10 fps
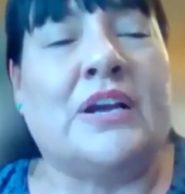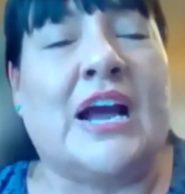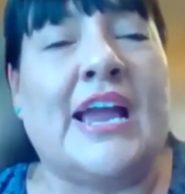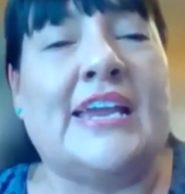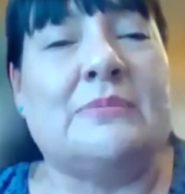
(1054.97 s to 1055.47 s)

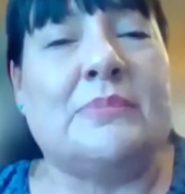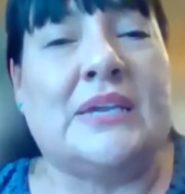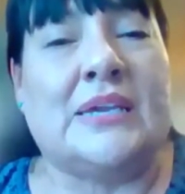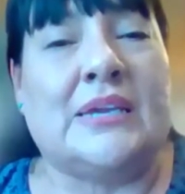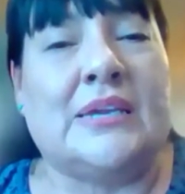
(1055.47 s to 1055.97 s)
guide
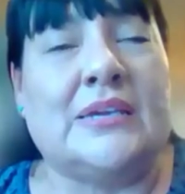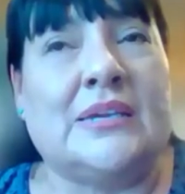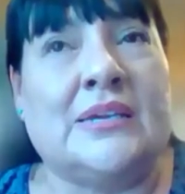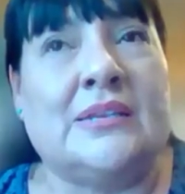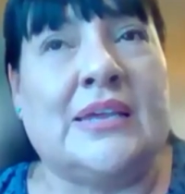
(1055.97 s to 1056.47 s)
me
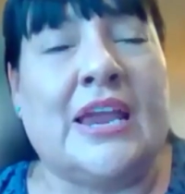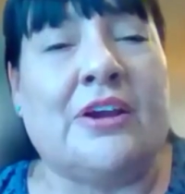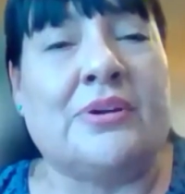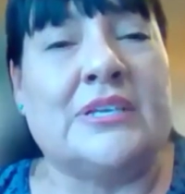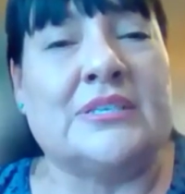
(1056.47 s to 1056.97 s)
in
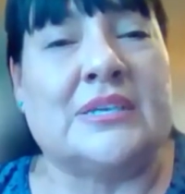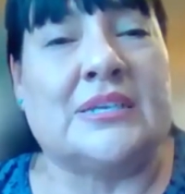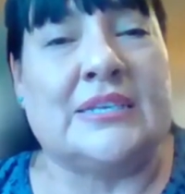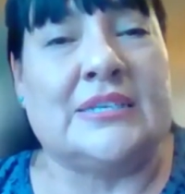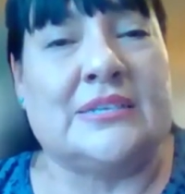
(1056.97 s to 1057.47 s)
areas that
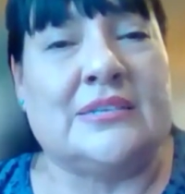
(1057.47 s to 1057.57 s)
I